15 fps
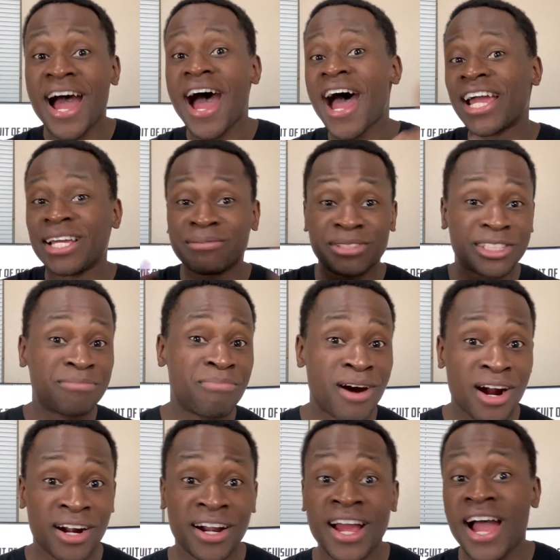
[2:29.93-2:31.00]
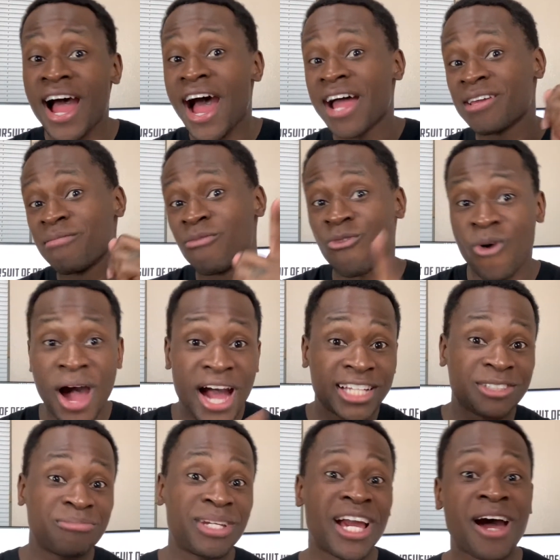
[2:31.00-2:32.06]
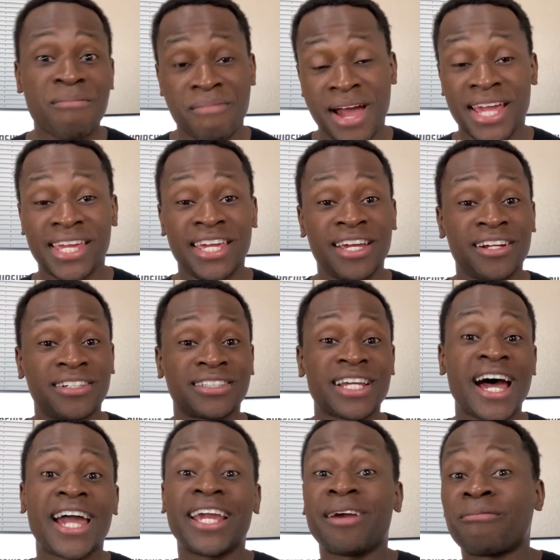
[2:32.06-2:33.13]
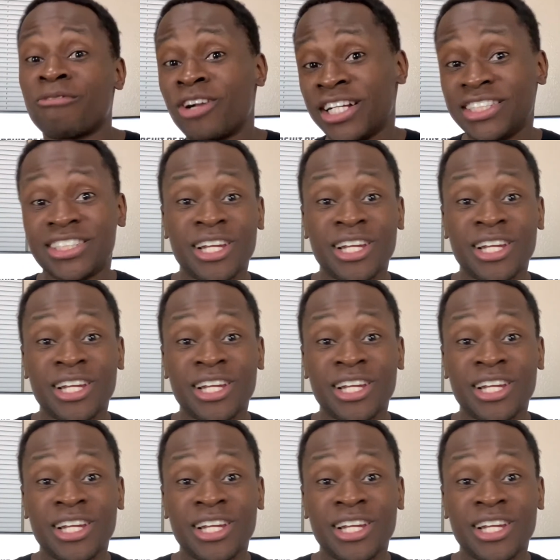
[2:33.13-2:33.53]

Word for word: i am smart i am wise beyond my years i am rich